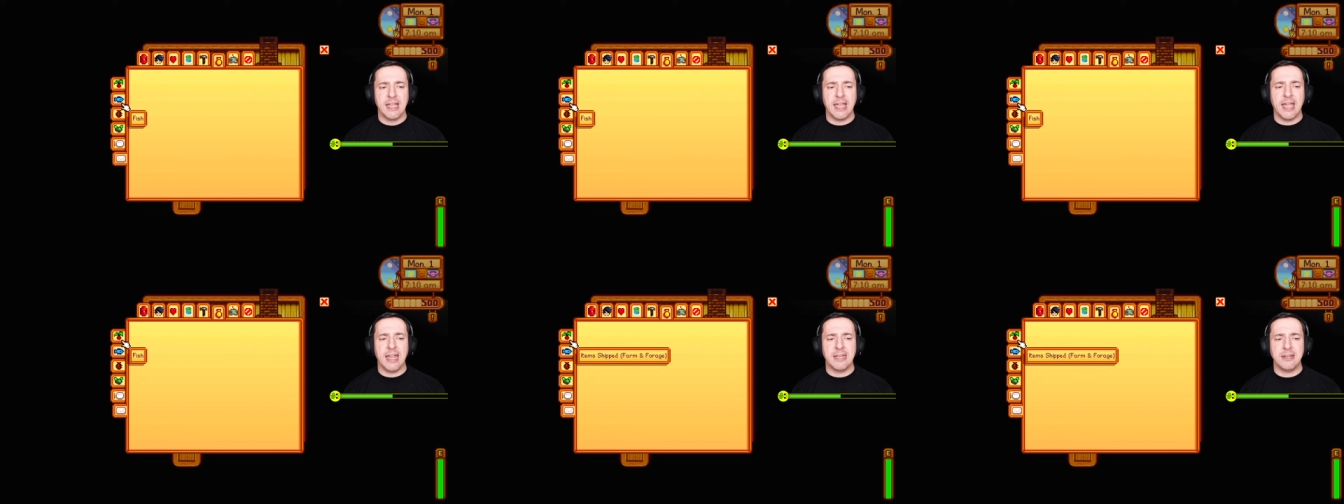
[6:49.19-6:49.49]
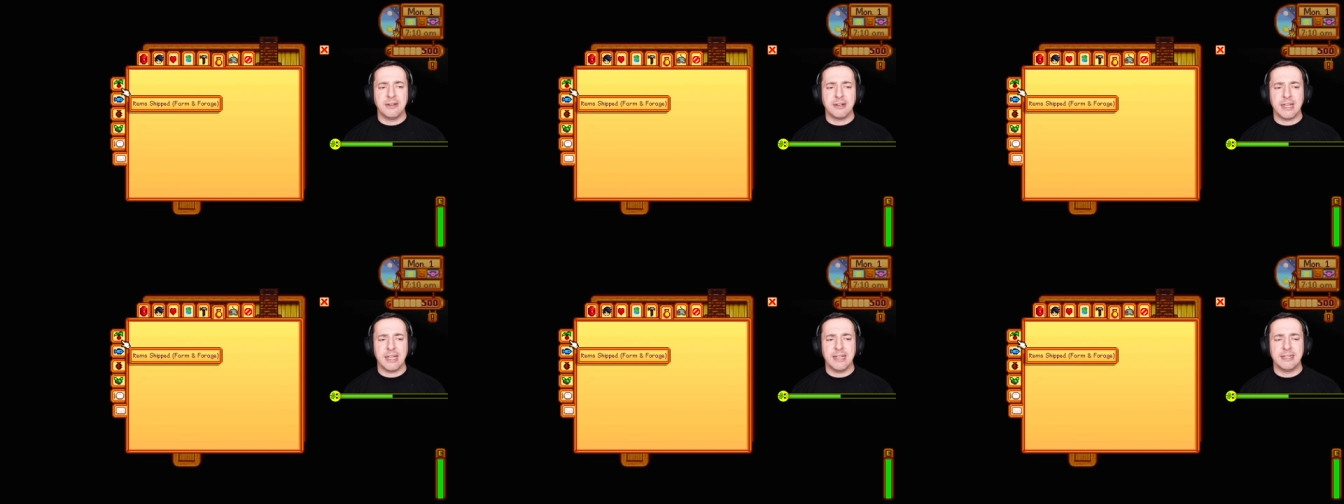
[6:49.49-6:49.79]
and
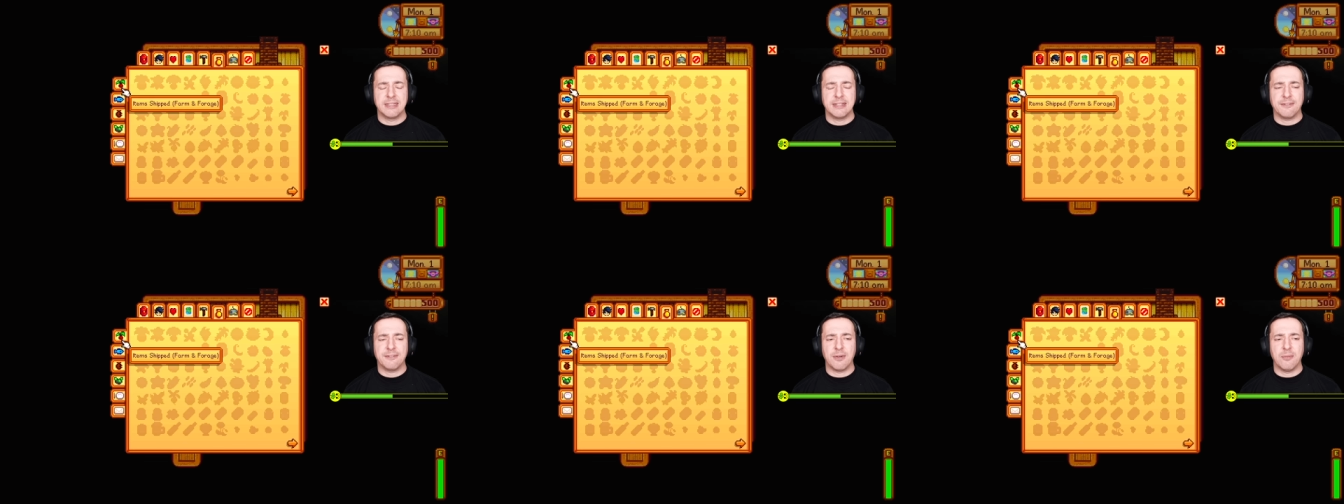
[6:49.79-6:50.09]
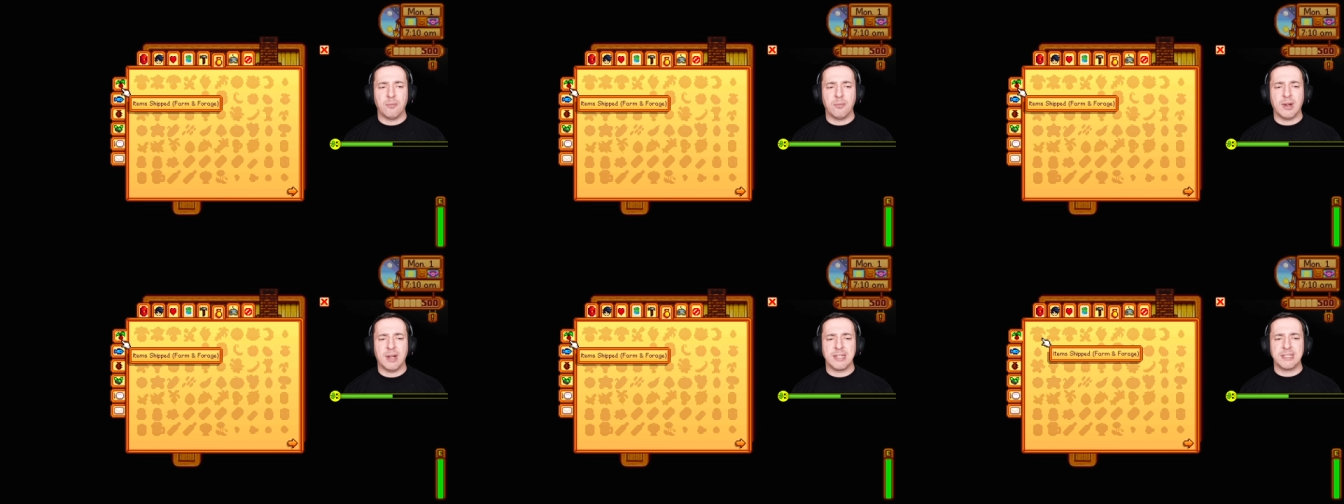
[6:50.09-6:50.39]
you'll get
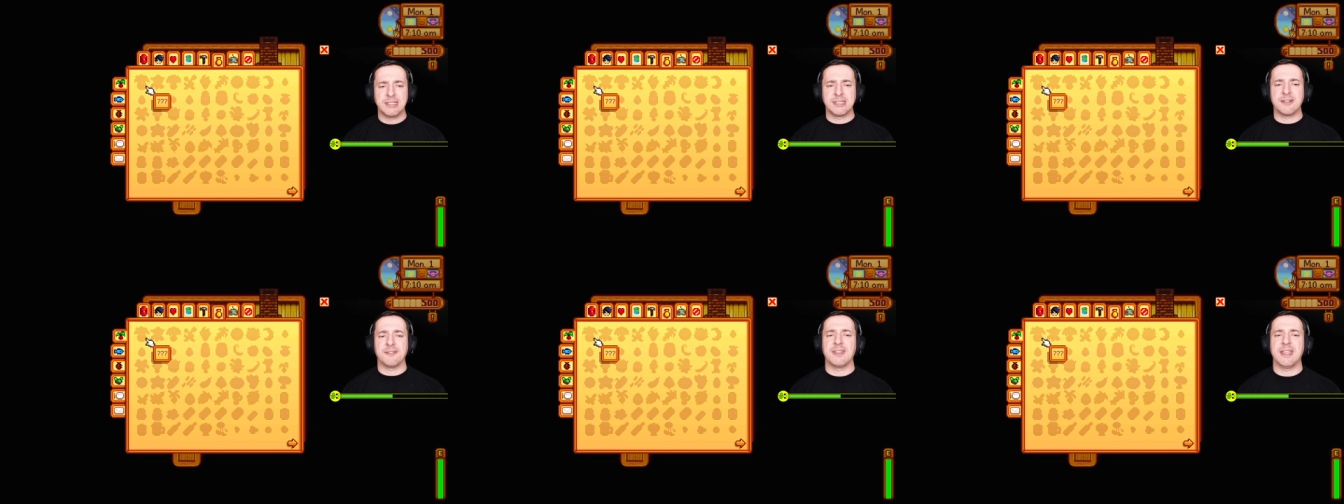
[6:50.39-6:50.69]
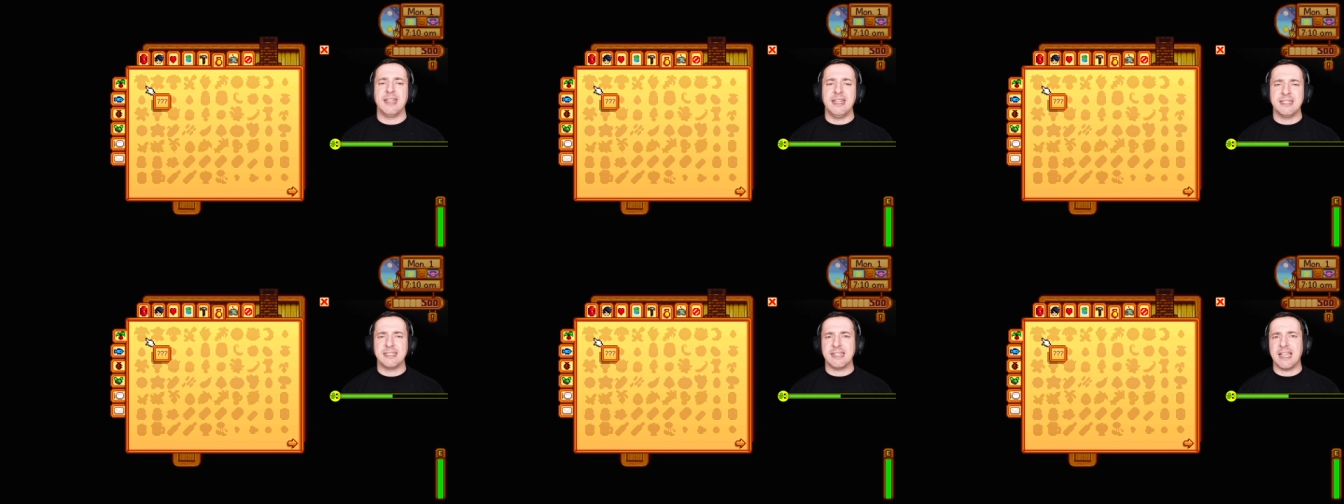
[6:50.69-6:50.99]
different ones of
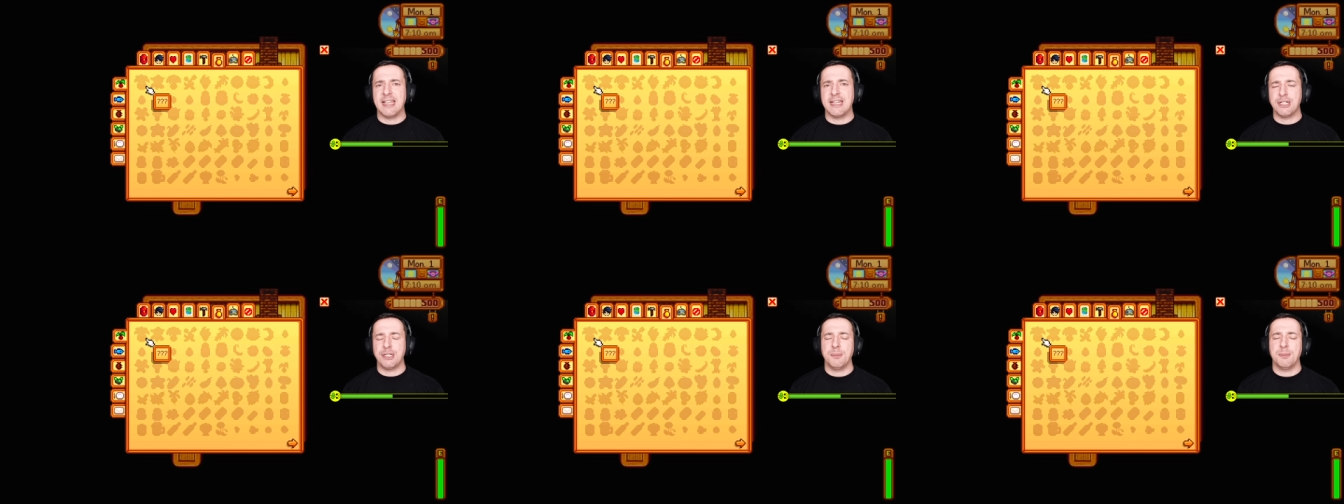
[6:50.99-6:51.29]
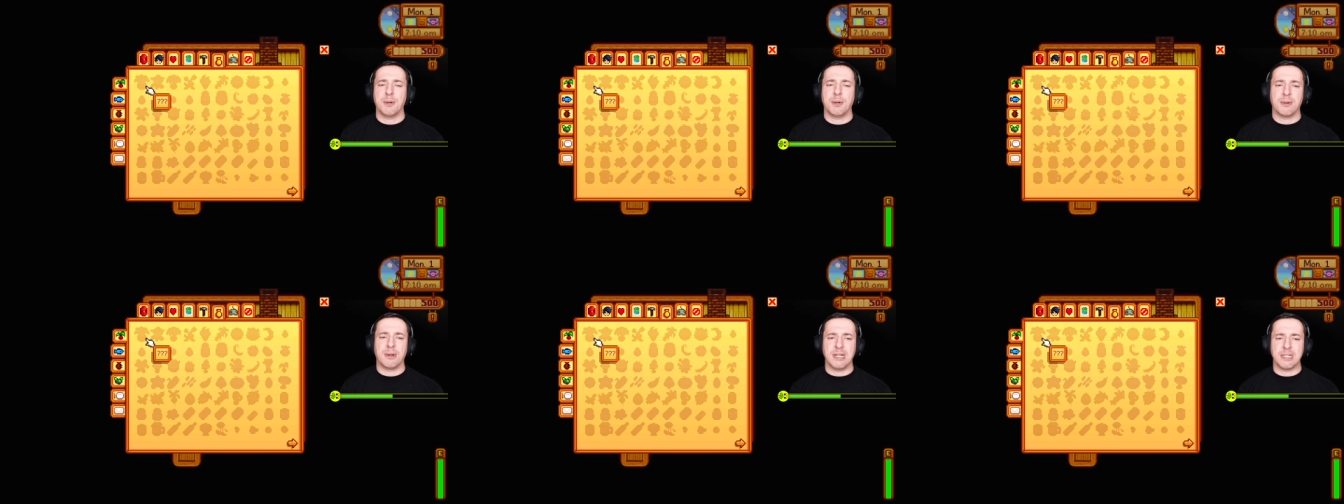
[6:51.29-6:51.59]
these as you
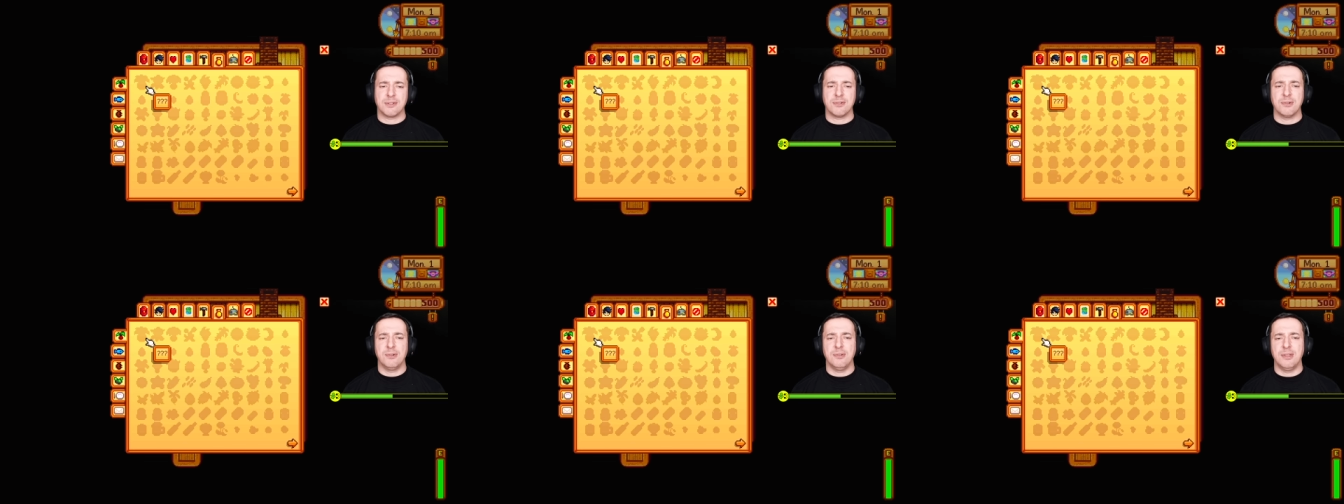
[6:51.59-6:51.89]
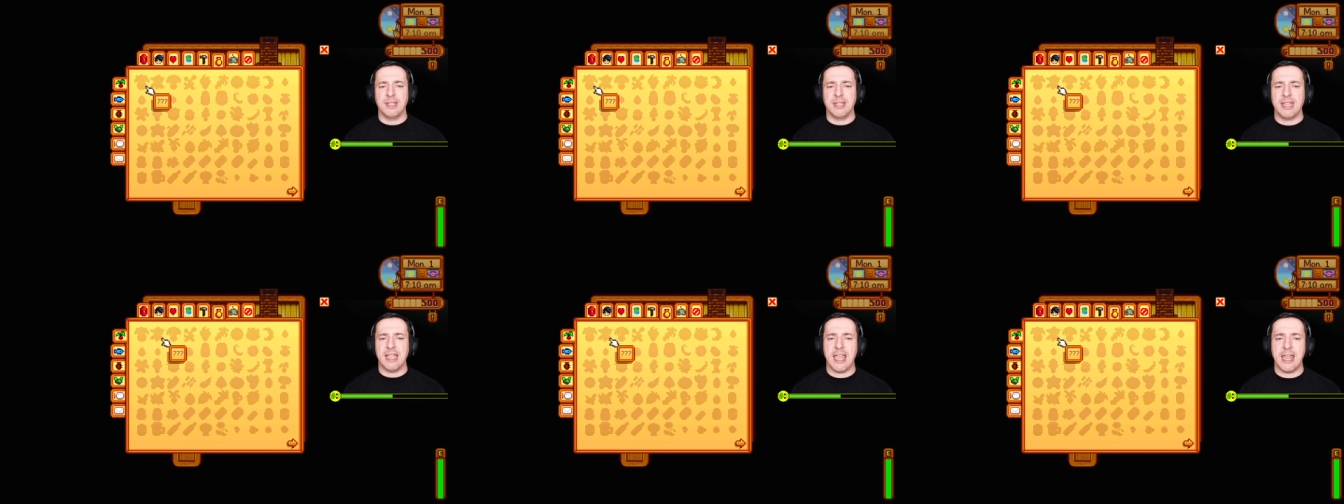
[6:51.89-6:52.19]
progress through
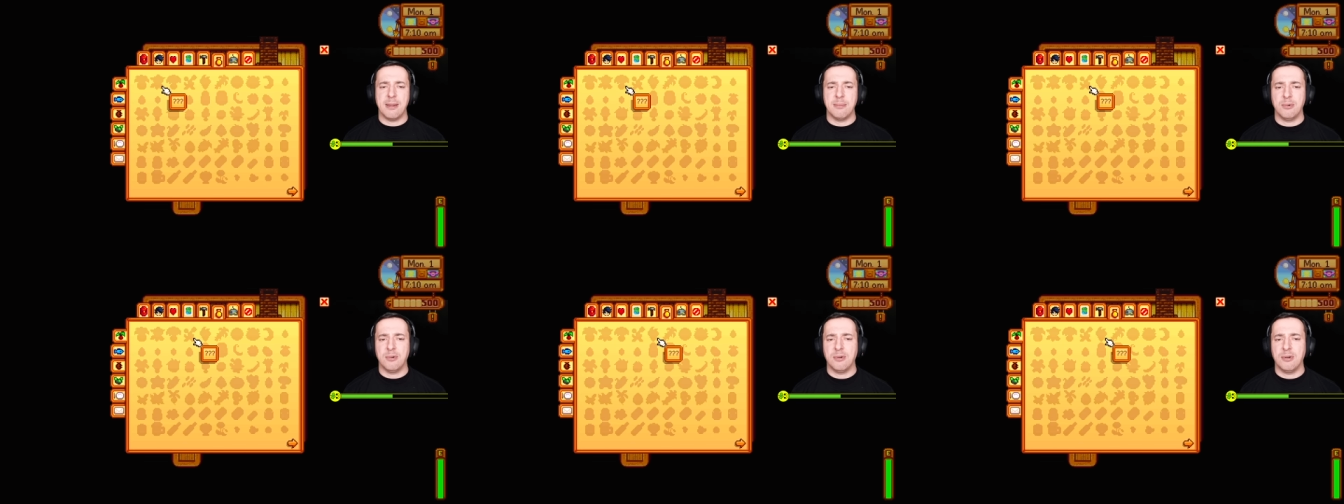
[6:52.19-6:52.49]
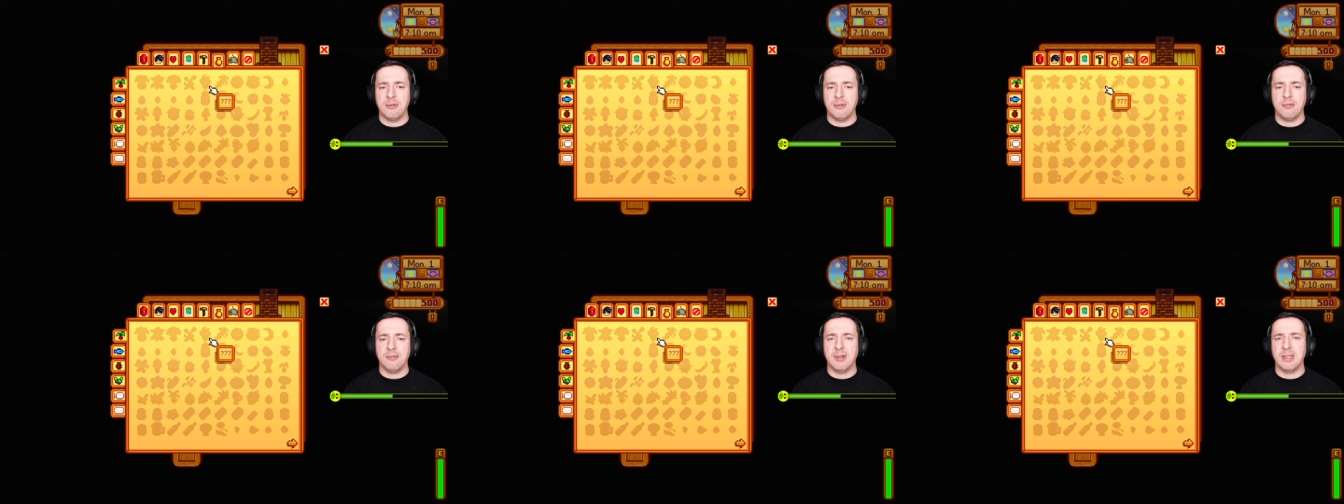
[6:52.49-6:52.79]
the game
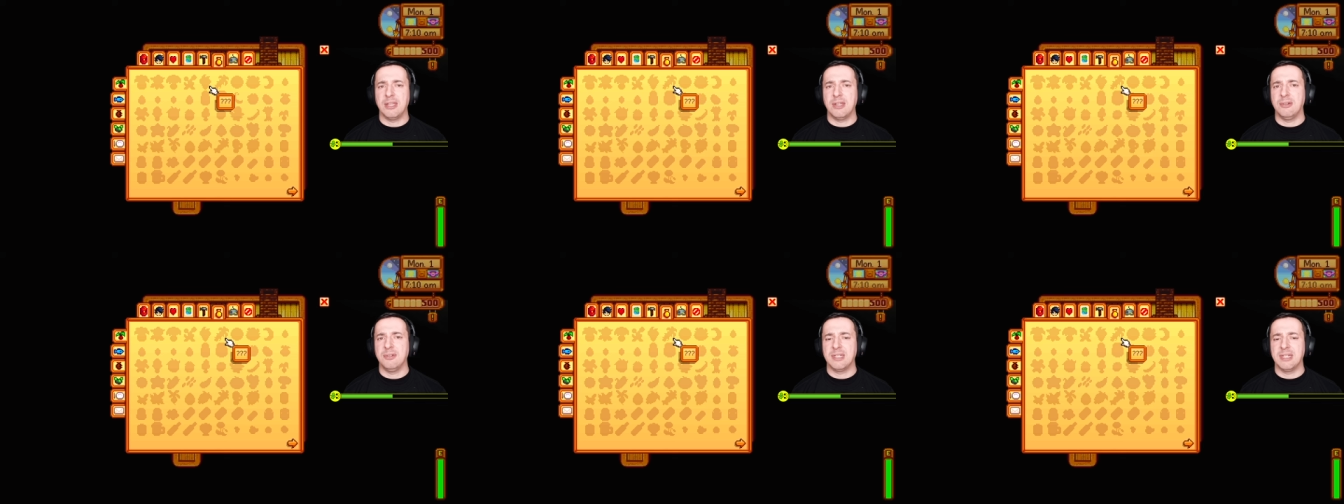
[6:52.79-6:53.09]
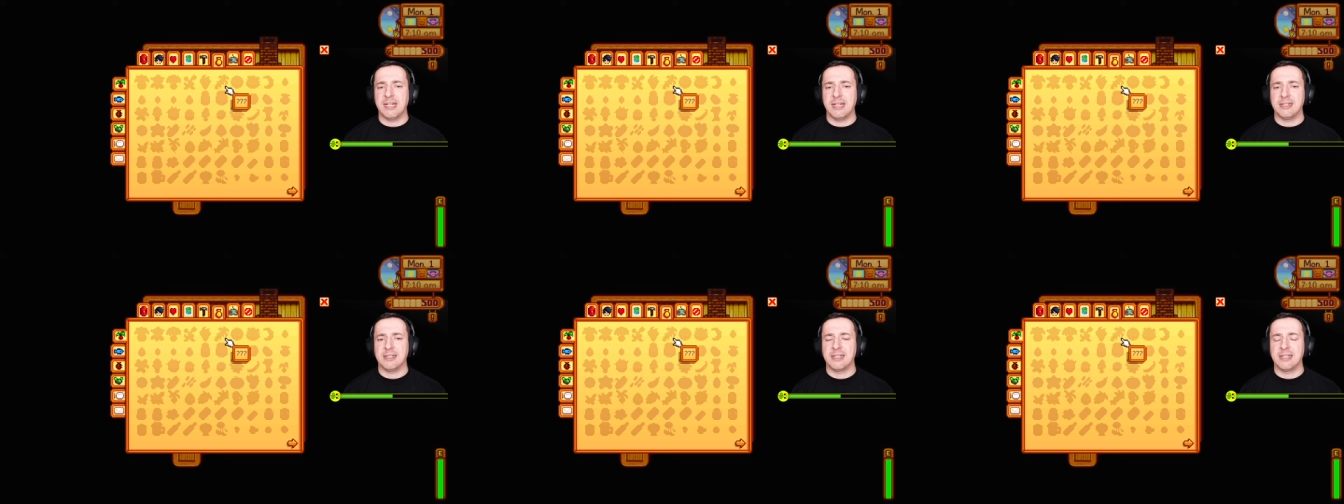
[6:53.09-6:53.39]
or whether you
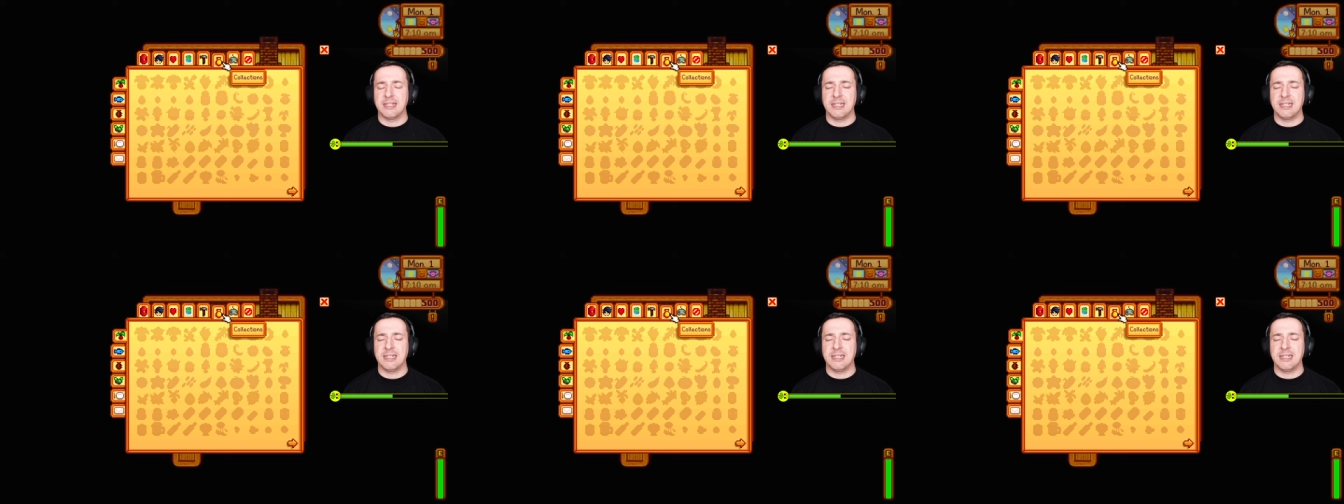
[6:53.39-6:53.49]
dig